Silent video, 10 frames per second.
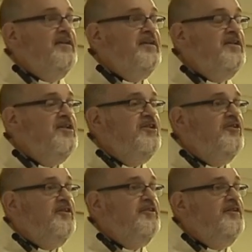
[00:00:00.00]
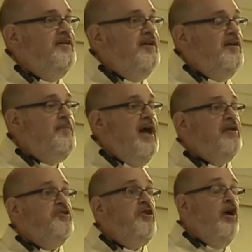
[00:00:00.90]
here in
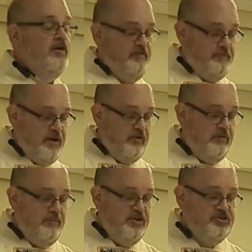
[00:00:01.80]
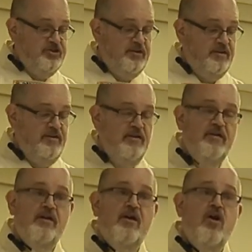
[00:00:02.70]
Immaculate Heart of Mary Mission,
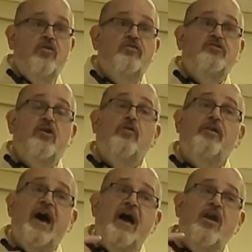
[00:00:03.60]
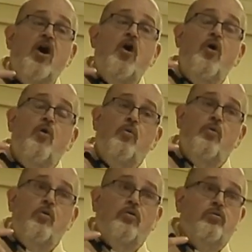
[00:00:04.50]
so that
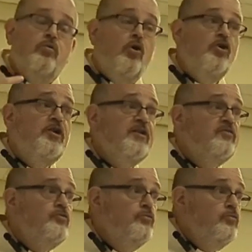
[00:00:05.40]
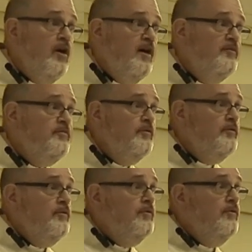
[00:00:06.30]
learning to love
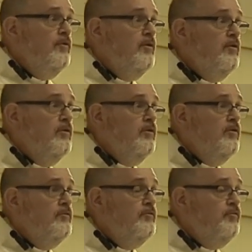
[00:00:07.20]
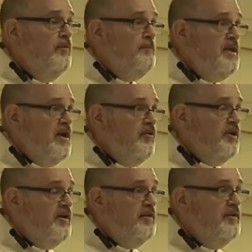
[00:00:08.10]
from Mary